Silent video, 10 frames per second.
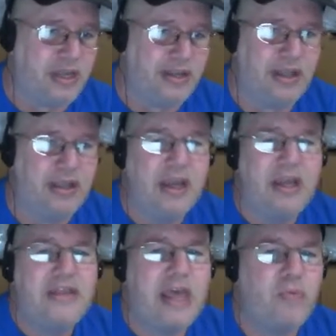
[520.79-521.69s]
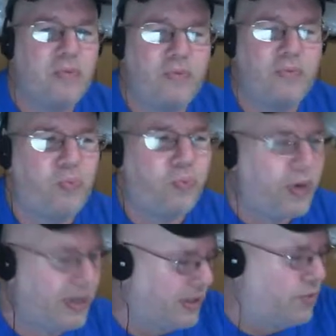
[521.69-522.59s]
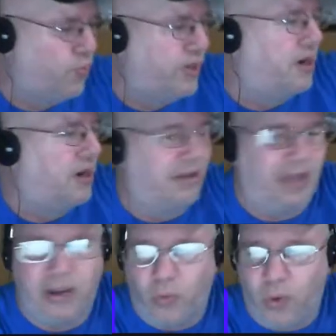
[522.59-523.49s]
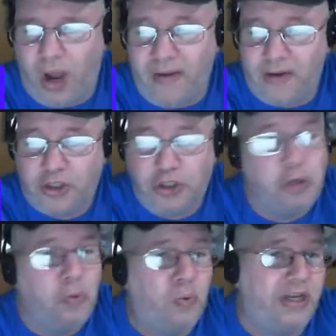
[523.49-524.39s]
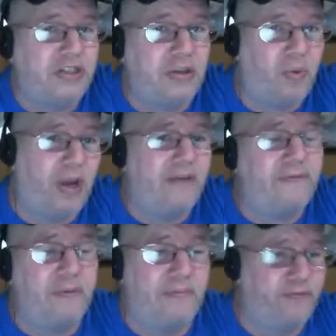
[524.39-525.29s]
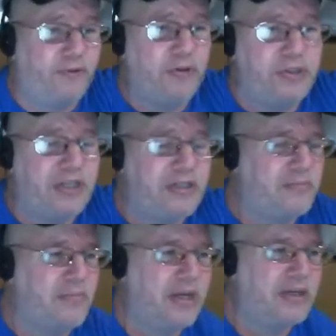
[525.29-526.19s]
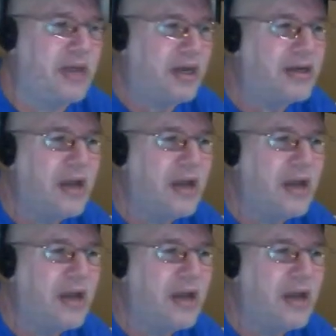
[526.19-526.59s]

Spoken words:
Like we are like 2 weeks away from flu season being done.